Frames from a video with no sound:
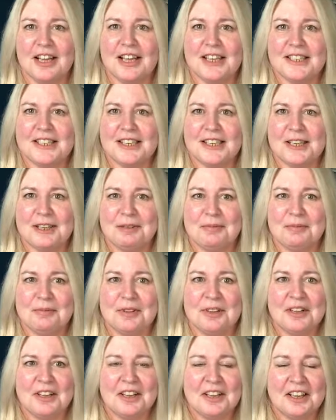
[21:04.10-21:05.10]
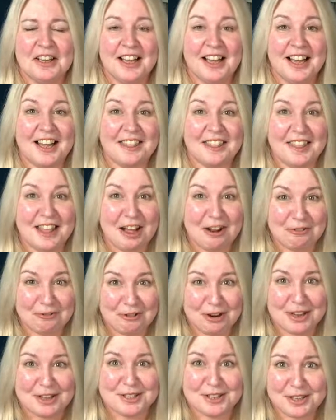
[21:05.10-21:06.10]
idea. And that
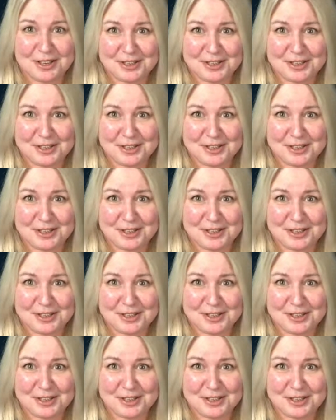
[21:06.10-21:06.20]
is a